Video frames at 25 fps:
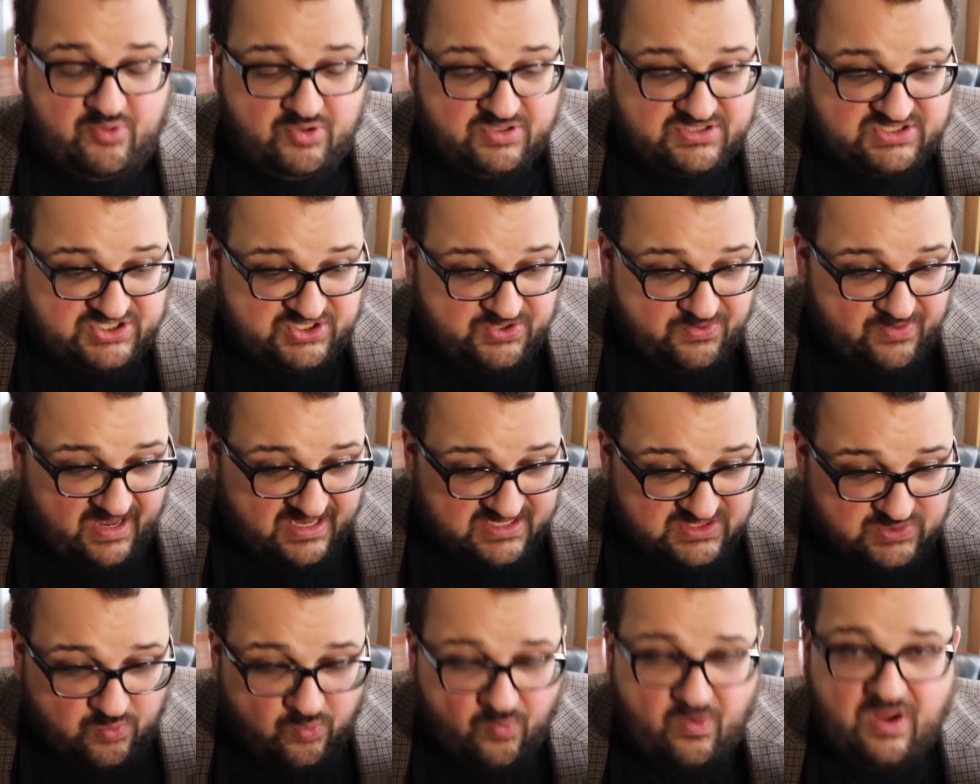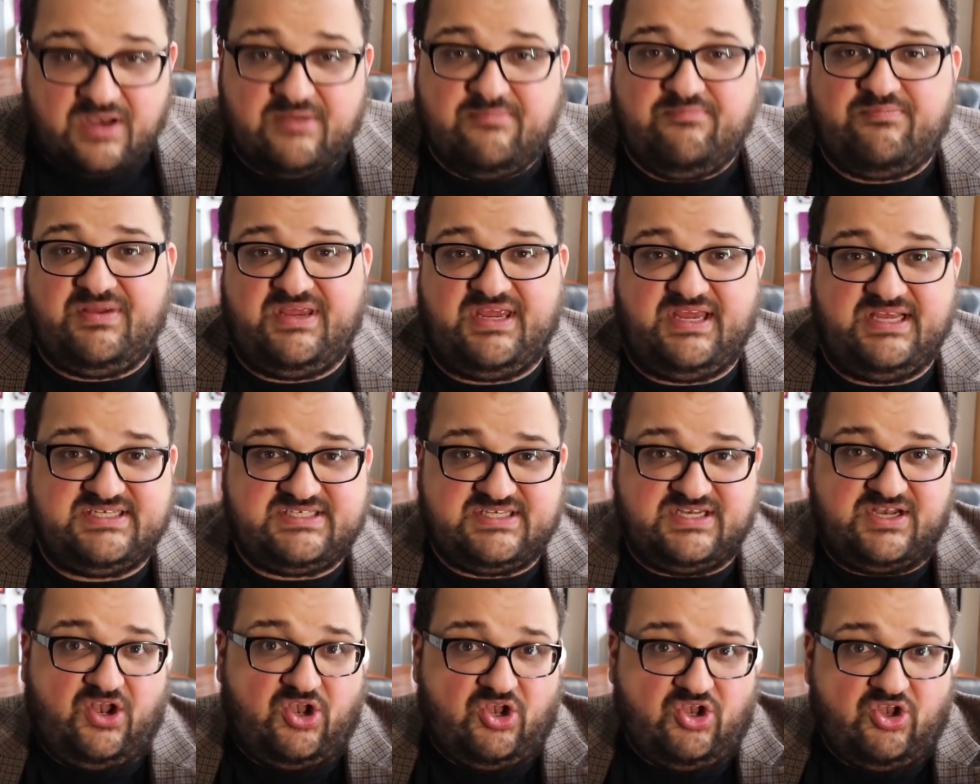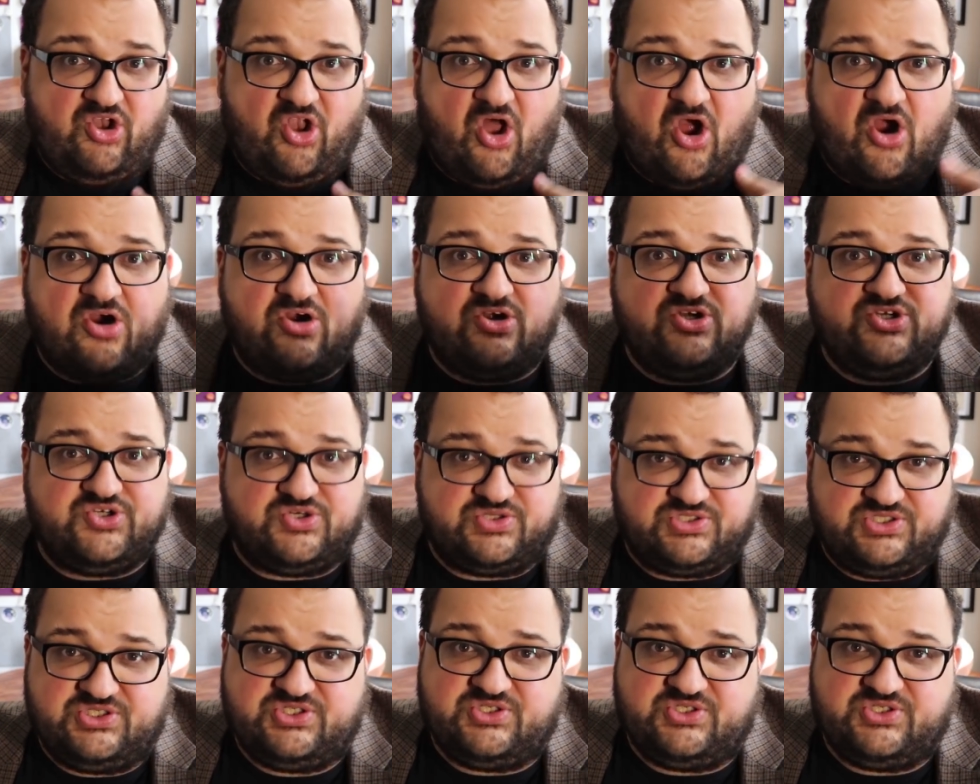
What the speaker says: puts you as one piece in a larger